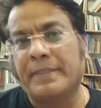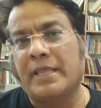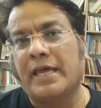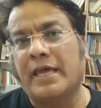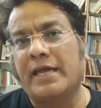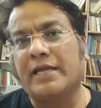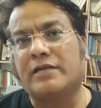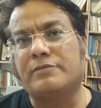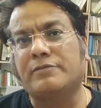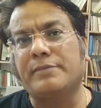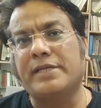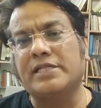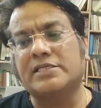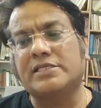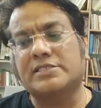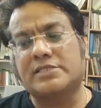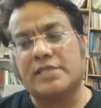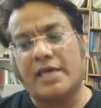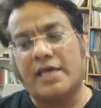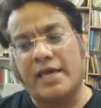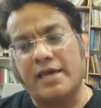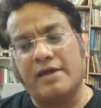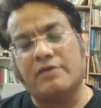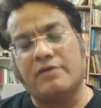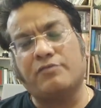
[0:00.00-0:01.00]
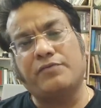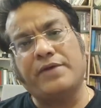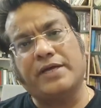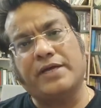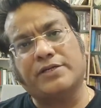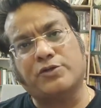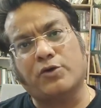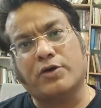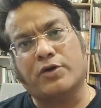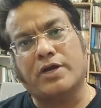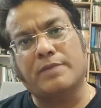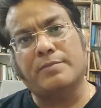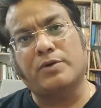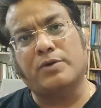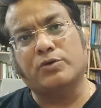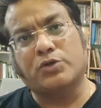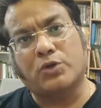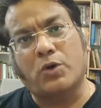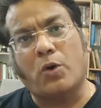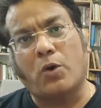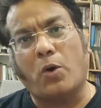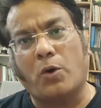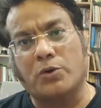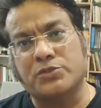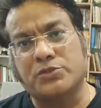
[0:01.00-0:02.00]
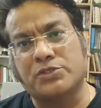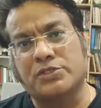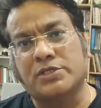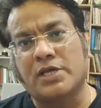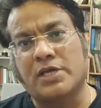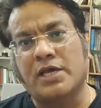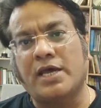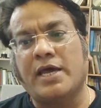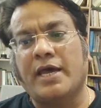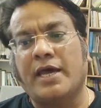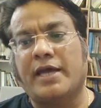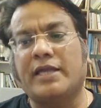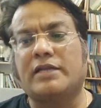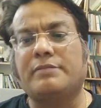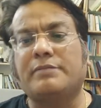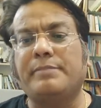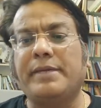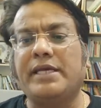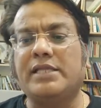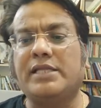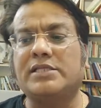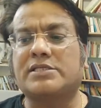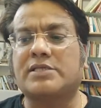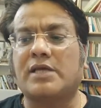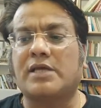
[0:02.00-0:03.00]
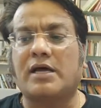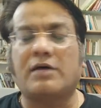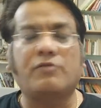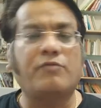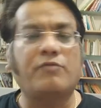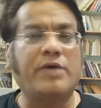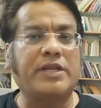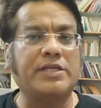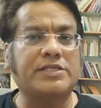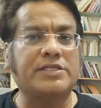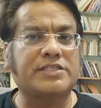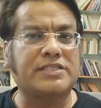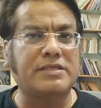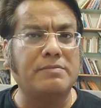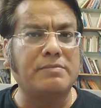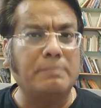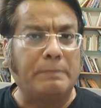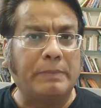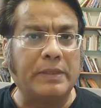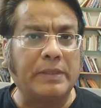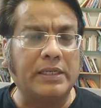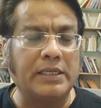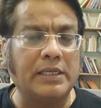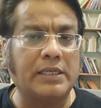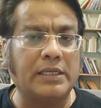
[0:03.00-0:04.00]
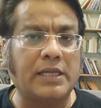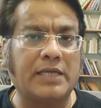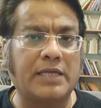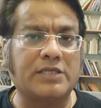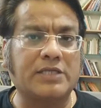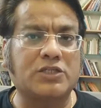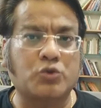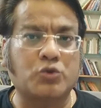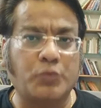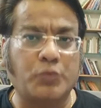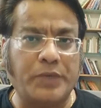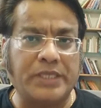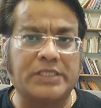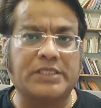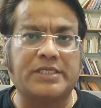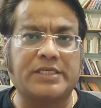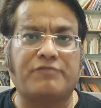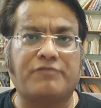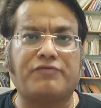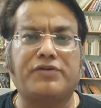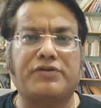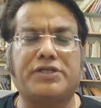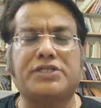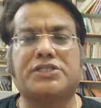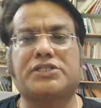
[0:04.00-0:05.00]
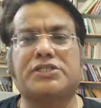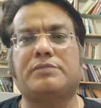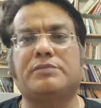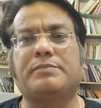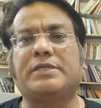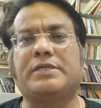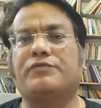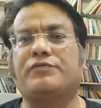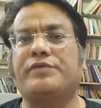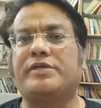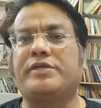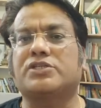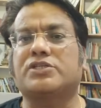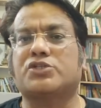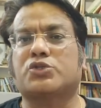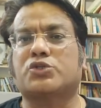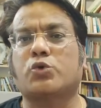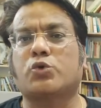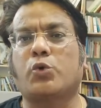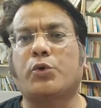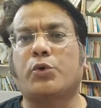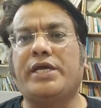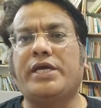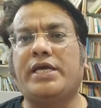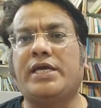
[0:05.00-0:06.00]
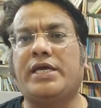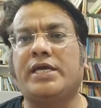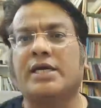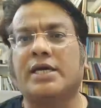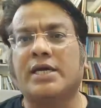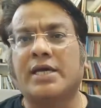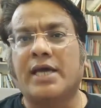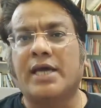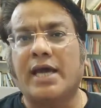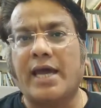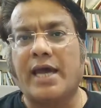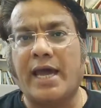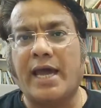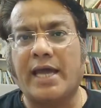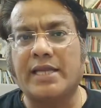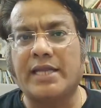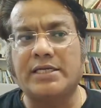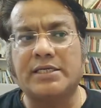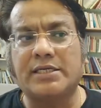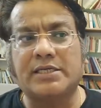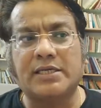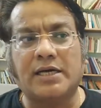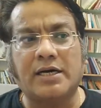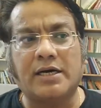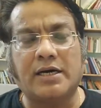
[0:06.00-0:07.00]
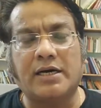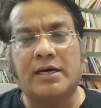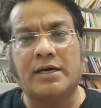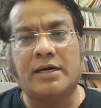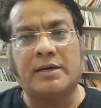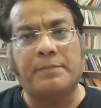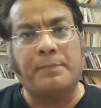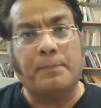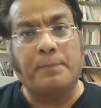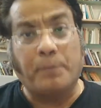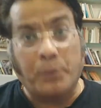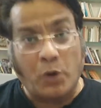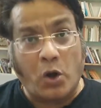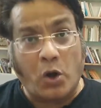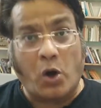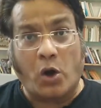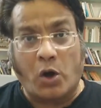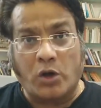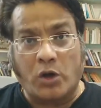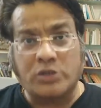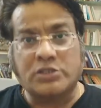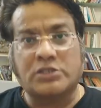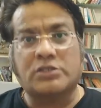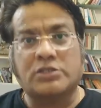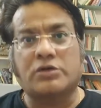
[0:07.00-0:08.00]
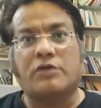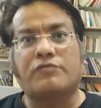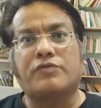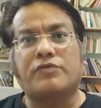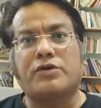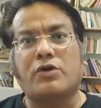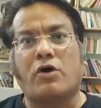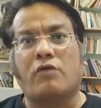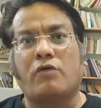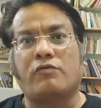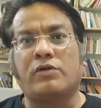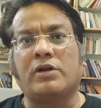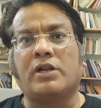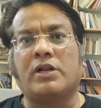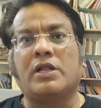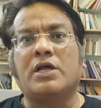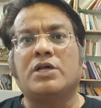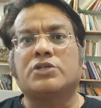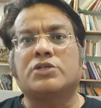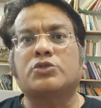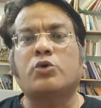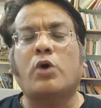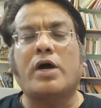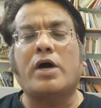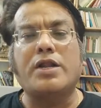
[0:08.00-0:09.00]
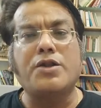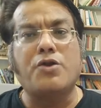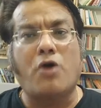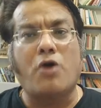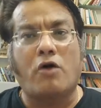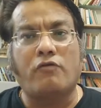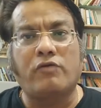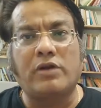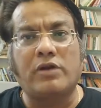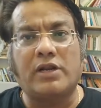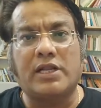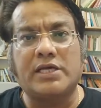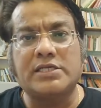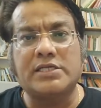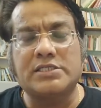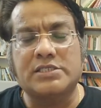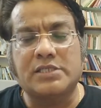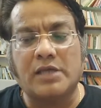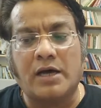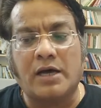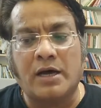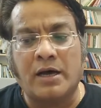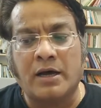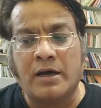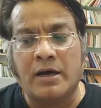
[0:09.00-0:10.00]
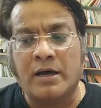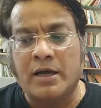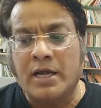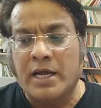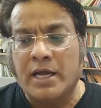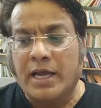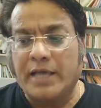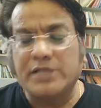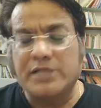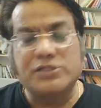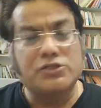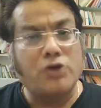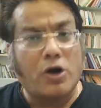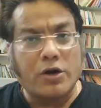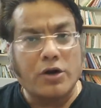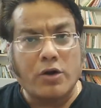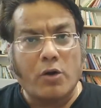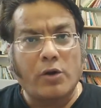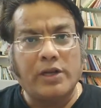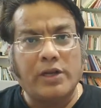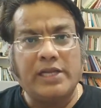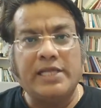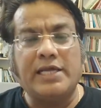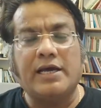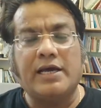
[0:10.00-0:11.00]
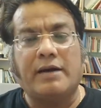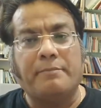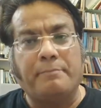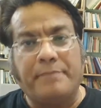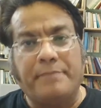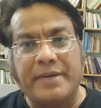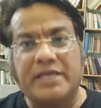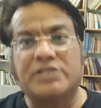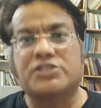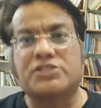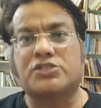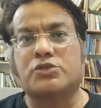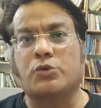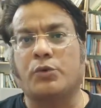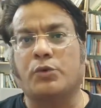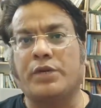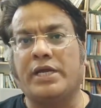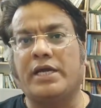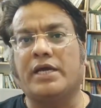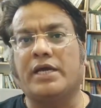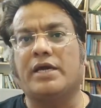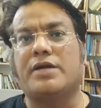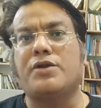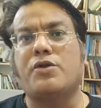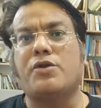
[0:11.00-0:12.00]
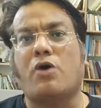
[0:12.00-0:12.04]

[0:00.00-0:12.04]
It means here we are talking about cause. It means a very simple and sweet definition between a story and a plot of a novel. So a novel is not only a big story.